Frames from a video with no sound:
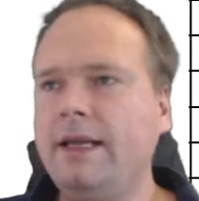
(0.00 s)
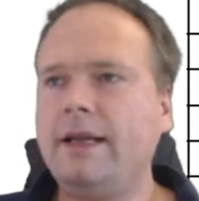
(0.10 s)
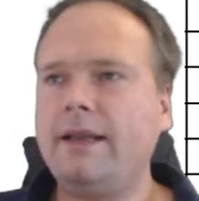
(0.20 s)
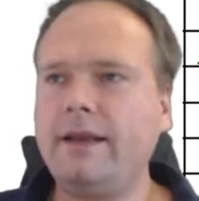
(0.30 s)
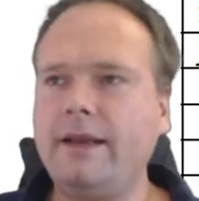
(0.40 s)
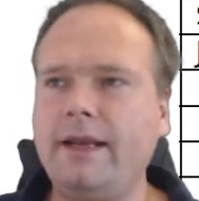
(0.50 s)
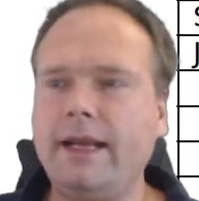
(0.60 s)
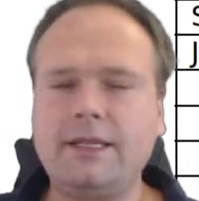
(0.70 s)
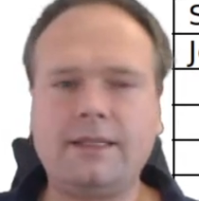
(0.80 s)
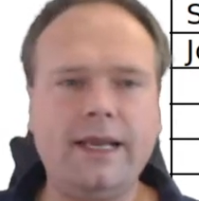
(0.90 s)
It
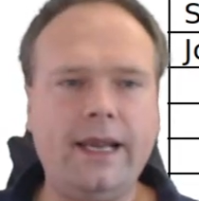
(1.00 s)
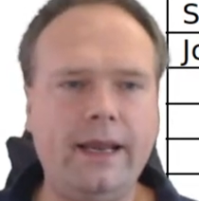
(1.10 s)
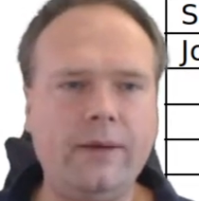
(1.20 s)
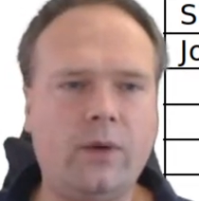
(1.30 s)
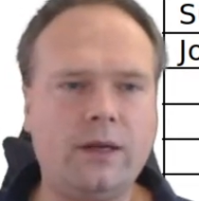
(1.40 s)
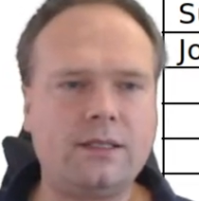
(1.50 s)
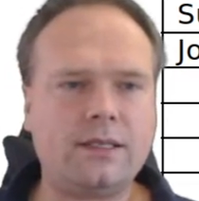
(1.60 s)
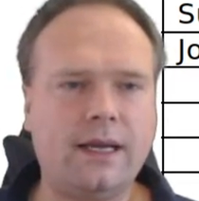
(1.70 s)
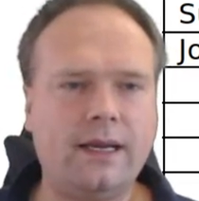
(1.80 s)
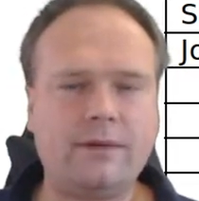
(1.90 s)
has the heading one
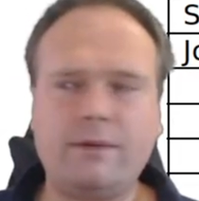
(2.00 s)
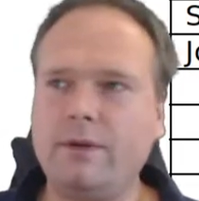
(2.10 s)
style.